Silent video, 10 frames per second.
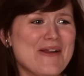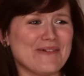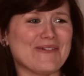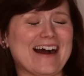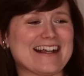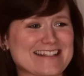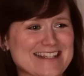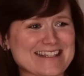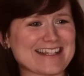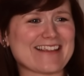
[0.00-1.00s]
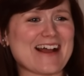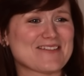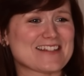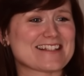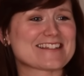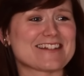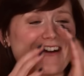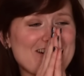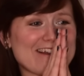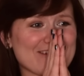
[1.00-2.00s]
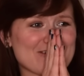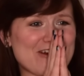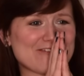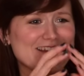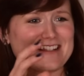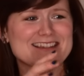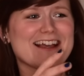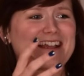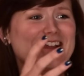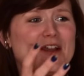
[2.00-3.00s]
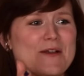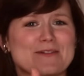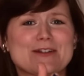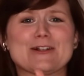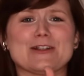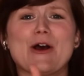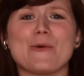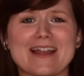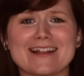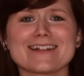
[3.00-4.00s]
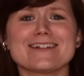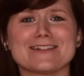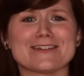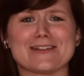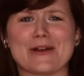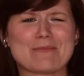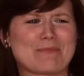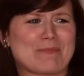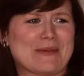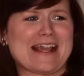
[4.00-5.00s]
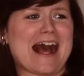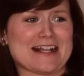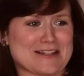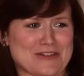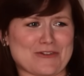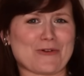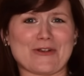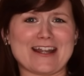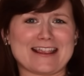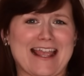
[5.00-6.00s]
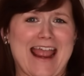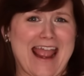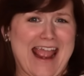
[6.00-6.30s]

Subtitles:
Why is this collapsing star giving off this, like, glowing, lumpy asteroid thing?